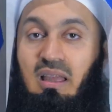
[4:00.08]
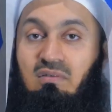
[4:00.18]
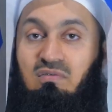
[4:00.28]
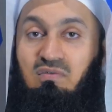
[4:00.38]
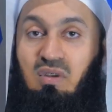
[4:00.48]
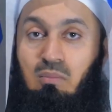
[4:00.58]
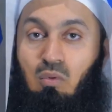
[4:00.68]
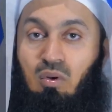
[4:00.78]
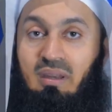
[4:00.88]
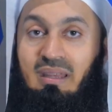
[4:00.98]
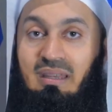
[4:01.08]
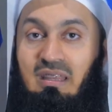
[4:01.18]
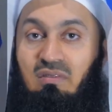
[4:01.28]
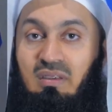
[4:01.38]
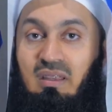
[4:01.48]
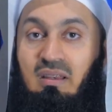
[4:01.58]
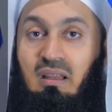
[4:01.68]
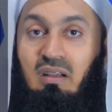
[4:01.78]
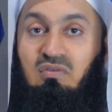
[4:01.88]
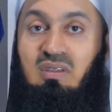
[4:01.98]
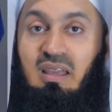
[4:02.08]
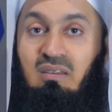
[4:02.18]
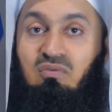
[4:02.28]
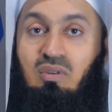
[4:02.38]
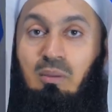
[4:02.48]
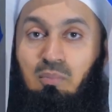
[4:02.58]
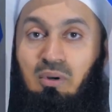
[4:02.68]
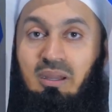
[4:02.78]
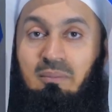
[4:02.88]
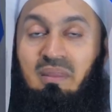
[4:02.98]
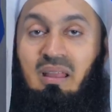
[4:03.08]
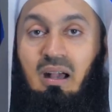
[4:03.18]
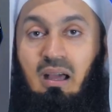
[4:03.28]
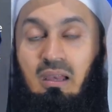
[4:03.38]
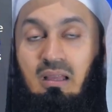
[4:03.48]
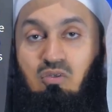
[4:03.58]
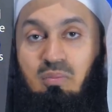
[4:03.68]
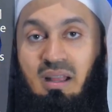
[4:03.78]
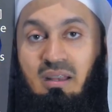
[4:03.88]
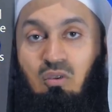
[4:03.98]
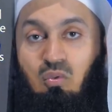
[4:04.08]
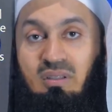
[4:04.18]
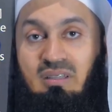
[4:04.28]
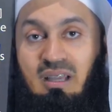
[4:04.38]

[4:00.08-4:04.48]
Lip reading: every morning and evening and after every prayer, Allah subhanahu wa